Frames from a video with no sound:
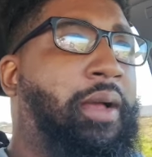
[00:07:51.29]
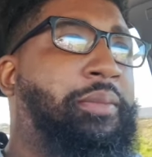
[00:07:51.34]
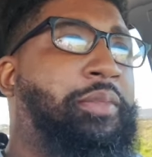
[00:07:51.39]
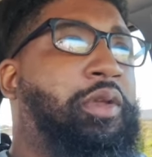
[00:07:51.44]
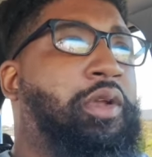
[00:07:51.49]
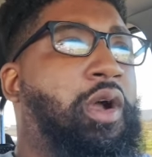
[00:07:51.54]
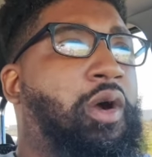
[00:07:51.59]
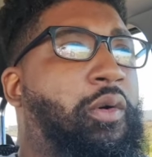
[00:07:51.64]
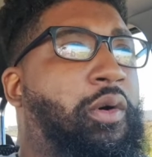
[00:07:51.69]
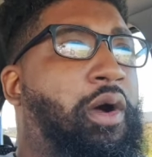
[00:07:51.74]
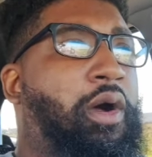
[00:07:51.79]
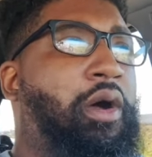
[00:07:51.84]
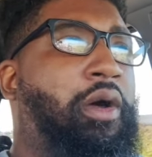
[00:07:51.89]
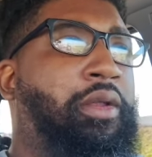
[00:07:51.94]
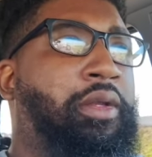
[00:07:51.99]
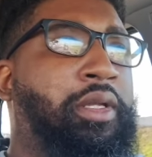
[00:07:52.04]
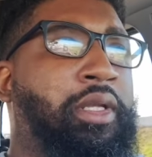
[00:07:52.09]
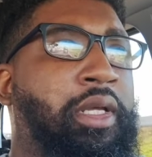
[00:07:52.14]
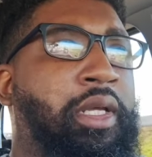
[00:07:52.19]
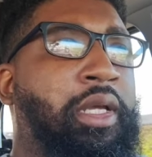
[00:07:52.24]
You go
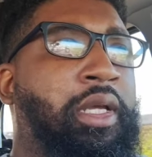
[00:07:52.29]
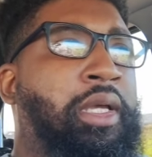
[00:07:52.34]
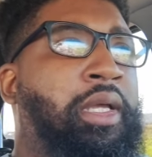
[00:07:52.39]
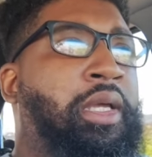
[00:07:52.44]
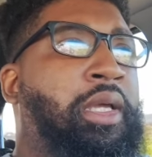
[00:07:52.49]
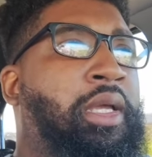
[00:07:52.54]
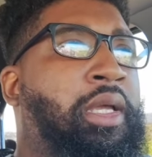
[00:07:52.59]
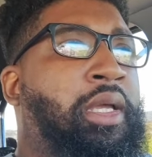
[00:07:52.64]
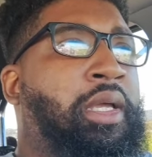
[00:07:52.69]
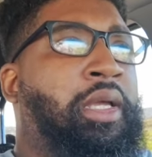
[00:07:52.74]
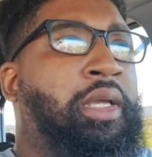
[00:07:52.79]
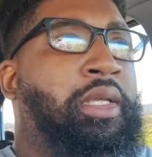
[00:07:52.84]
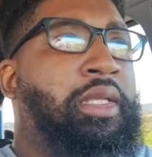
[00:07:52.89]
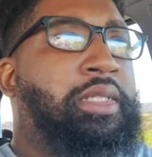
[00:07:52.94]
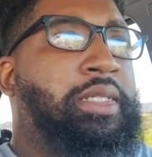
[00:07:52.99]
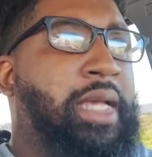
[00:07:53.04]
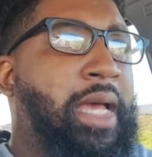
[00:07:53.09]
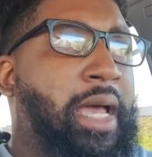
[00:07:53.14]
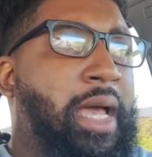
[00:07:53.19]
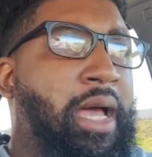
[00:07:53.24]
on
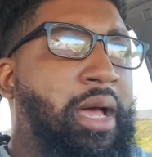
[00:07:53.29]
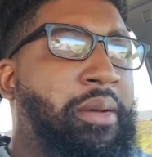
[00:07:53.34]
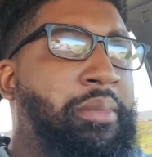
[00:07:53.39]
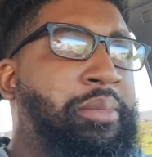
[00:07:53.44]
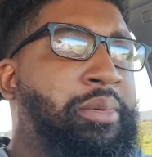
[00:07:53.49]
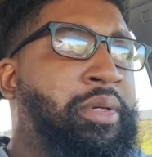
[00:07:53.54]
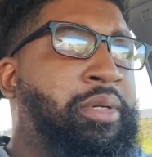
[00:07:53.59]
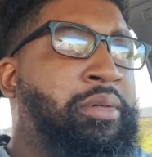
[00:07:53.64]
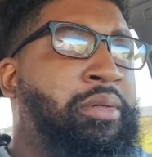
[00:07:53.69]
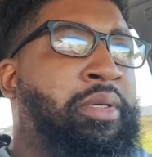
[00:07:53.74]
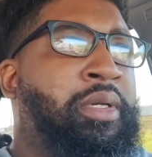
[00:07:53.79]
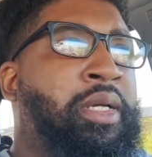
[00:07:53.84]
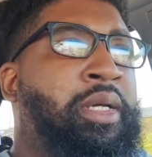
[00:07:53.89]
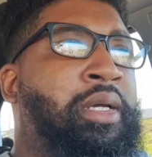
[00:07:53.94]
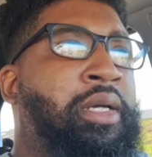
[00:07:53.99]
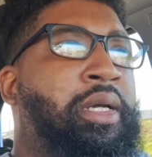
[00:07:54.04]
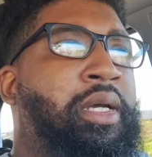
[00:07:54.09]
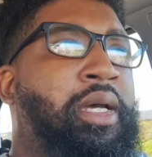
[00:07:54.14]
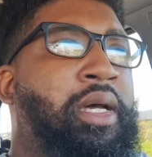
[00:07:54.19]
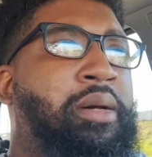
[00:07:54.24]
job
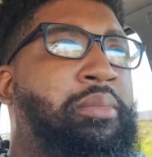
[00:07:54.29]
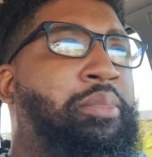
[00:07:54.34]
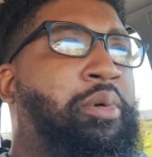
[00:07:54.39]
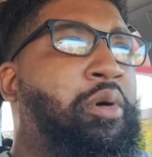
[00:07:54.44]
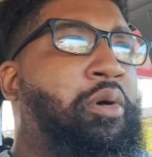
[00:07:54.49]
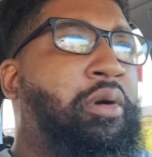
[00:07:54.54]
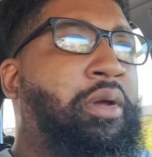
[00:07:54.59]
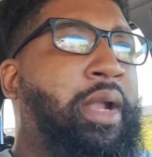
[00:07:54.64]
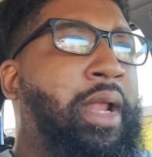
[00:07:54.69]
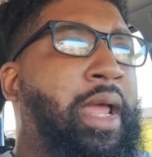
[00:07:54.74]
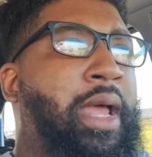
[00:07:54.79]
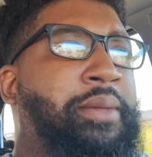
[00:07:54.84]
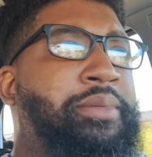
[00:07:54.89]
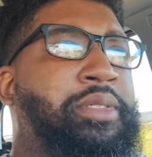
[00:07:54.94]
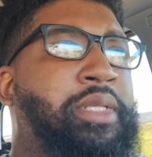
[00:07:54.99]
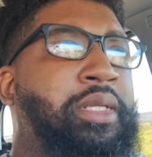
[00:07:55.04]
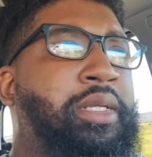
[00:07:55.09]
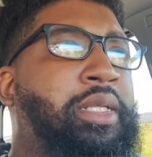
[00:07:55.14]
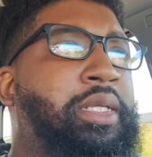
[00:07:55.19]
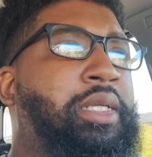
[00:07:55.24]
board
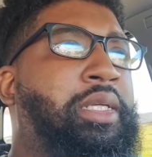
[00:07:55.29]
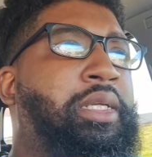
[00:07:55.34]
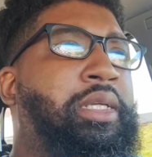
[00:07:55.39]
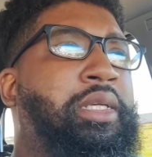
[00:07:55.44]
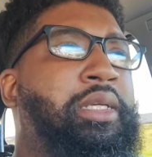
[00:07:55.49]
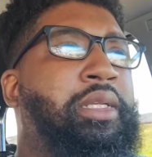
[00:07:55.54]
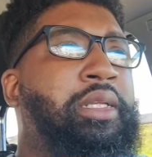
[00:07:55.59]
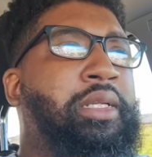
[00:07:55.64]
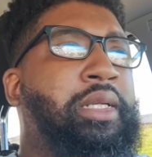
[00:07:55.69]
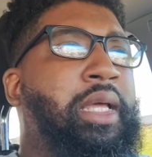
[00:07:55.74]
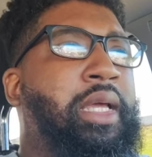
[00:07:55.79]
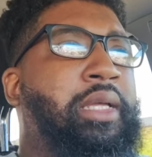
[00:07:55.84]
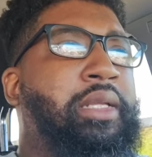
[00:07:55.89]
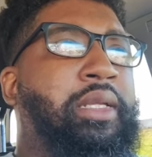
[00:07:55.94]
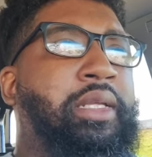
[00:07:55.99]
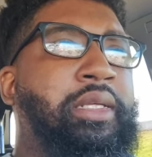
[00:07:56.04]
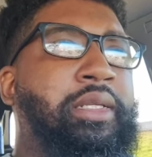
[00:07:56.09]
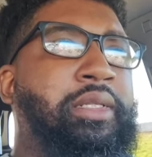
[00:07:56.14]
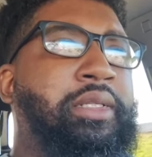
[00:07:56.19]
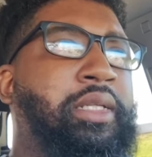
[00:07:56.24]
apps, Indeed, and like
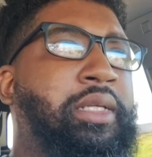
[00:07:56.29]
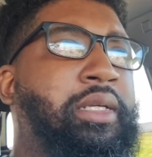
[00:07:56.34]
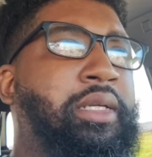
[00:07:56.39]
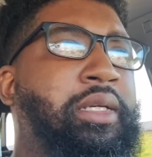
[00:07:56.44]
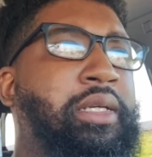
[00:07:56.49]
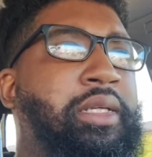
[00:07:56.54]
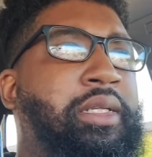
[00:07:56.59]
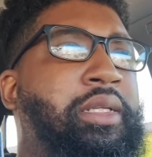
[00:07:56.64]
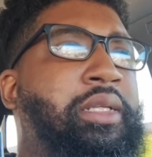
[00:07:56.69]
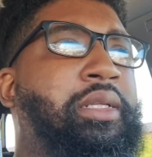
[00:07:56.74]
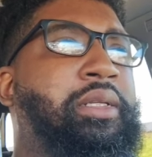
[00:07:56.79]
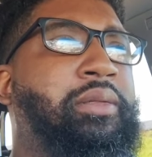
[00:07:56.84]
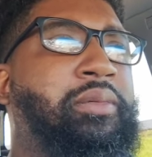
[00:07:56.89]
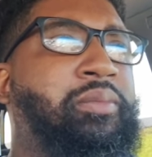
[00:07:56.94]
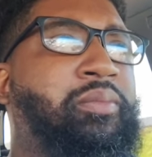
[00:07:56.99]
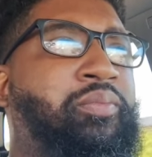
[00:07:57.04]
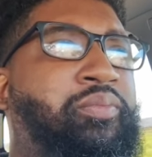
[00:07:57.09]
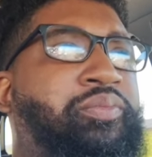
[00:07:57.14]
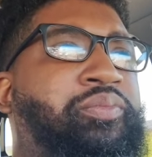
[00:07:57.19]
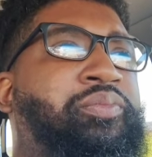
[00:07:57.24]
LinkedIn, and
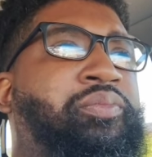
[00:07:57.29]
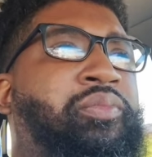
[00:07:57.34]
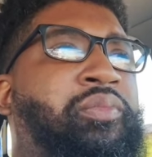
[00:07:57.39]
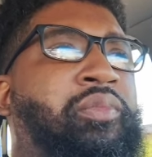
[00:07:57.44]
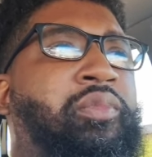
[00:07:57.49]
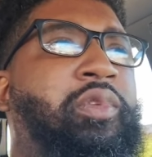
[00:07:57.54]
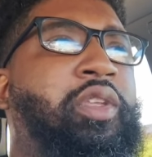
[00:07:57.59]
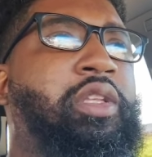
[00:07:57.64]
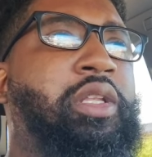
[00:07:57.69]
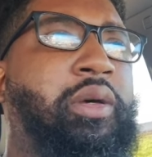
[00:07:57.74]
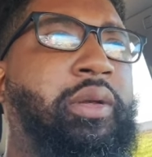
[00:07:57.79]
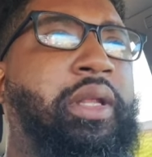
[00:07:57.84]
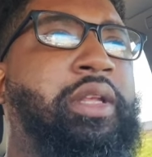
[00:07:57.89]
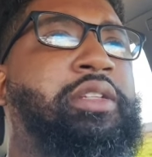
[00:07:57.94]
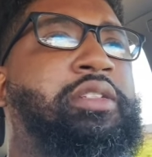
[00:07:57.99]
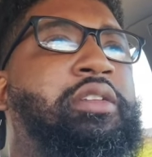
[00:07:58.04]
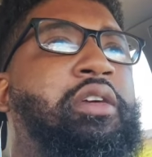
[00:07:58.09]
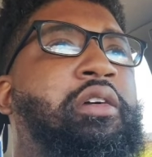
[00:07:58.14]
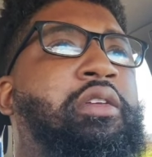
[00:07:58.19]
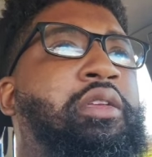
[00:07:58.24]
you know, they
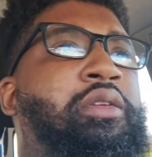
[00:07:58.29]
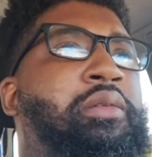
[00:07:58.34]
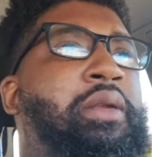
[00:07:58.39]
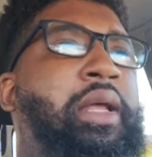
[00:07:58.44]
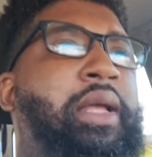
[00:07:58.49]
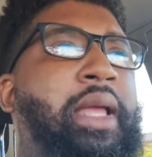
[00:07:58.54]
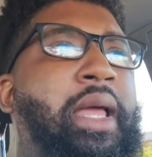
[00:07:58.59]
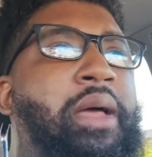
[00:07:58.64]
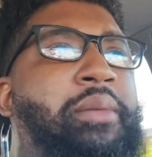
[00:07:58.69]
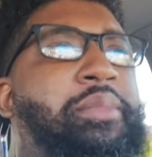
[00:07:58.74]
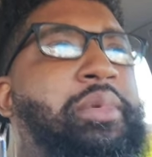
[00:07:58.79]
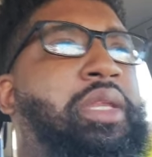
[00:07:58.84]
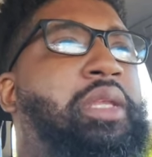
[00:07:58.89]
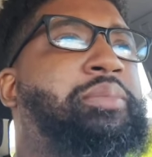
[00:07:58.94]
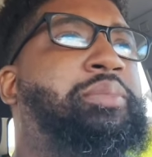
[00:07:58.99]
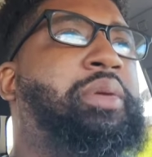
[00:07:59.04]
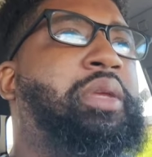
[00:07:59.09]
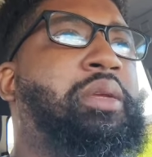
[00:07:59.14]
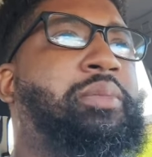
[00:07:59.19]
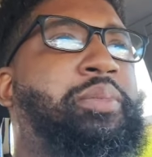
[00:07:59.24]
show you like how many
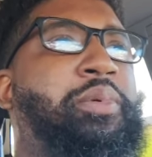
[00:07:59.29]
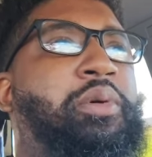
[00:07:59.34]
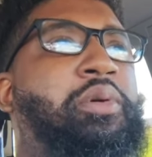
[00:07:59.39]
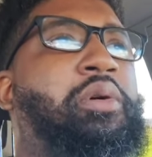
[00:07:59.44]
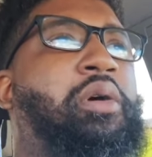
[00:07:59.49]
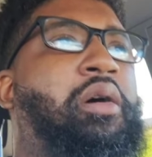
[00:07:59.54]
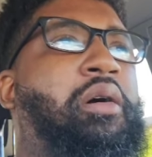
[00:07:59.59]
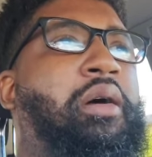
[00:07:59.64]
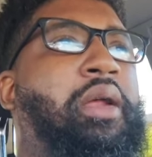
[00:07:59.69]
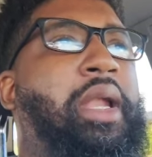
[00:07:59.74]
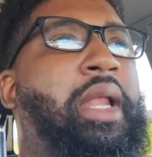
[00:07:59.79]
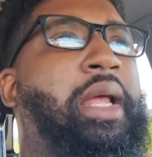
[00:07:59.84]
people are